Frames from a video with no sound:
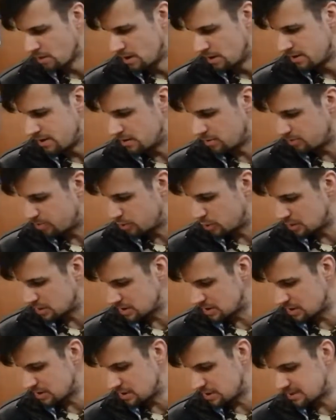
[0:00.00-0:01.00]
they'll put
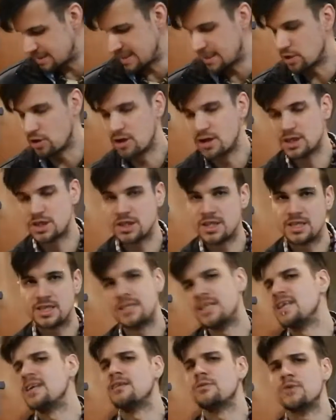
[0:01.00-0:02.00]
the technology in
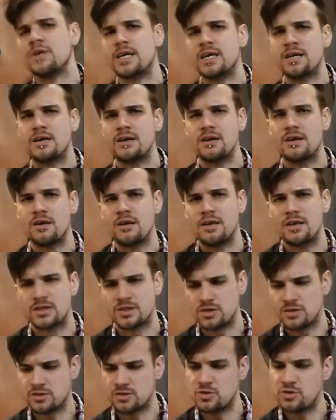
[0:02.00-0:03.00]
there where it's
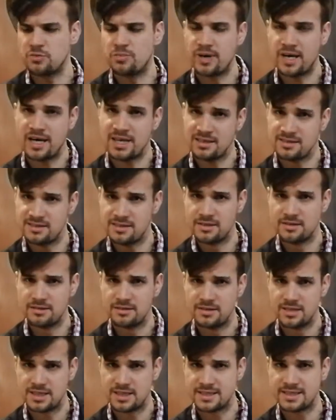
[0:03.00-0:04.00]
got two pads
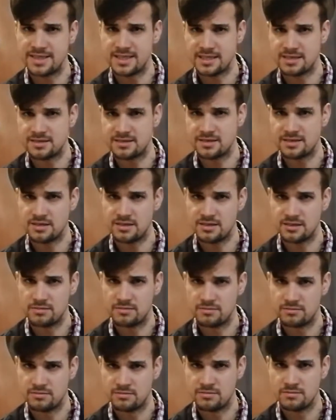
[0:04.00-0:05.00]
that sense the
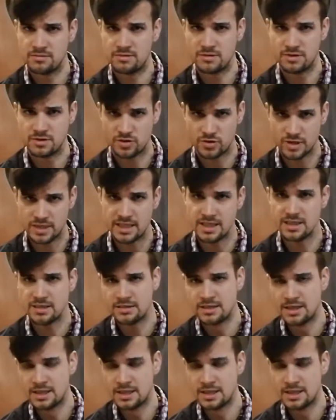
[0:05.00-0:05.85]
trigger.